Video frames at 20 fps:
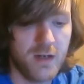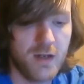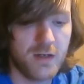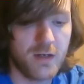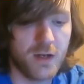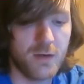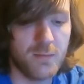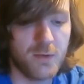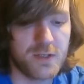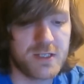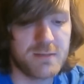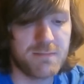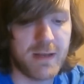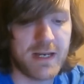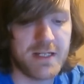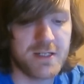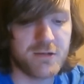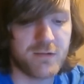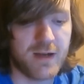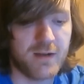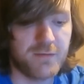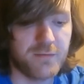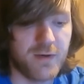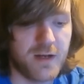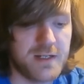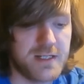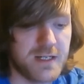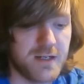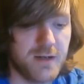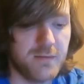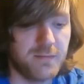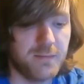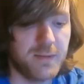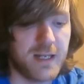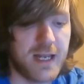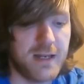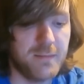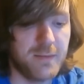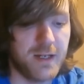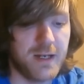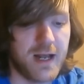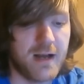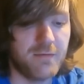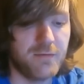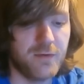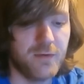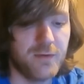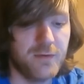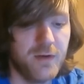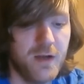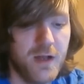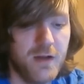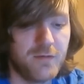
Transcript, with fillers: No more spacecraft rising up from Cape Canaveral,